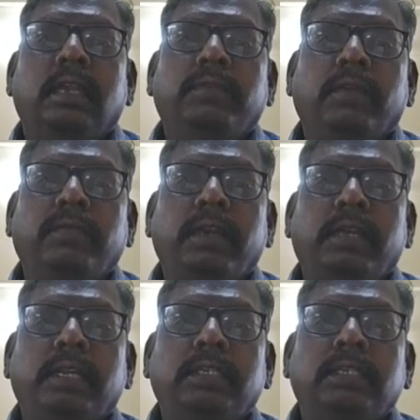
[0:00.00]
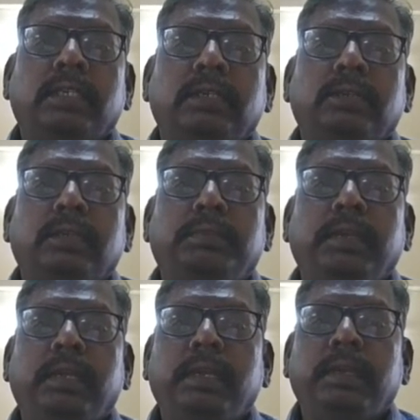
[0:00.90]
The review of literature should
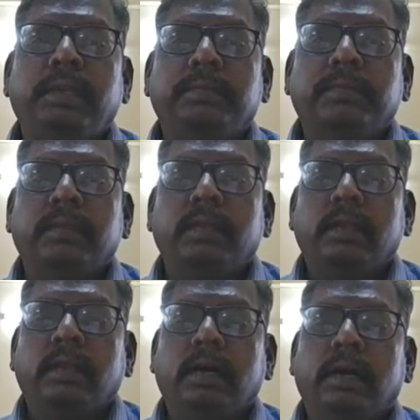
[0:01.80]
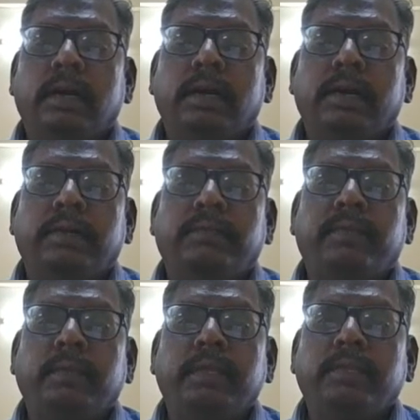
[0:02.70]
be
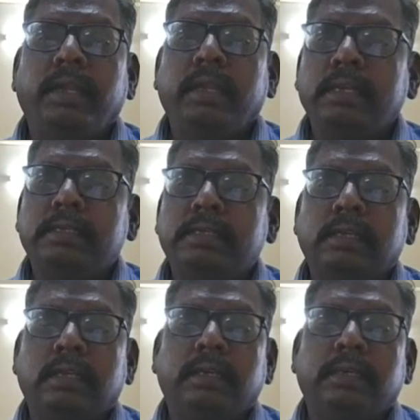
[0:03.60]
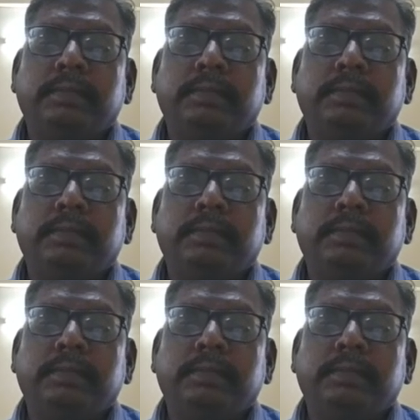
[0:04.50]
from the various